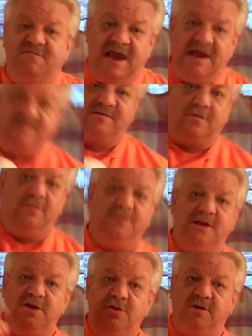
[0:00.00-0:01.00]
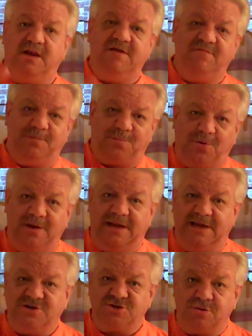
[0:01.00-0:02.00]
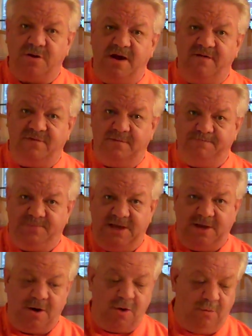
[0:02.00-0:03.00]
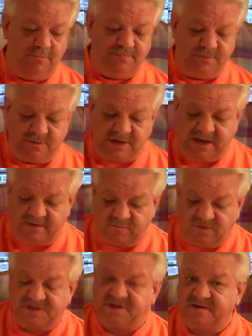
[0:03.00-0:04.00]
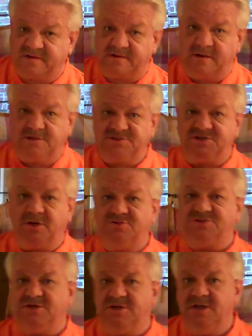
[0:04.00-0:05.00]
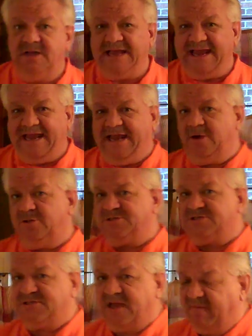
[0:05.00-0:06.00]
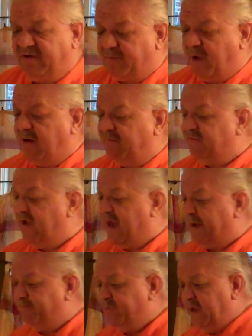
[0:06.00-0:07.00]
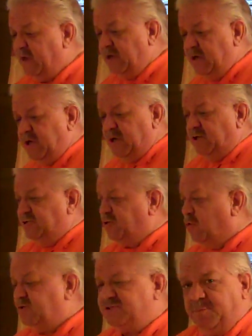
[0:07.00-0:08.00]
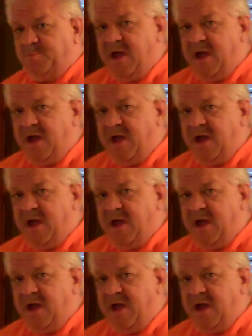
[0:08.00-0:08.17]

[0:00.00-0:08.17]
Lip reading: faster than you could even preheat your oven at home, okay? Which shows you energy savings. Matter of fact, Georgia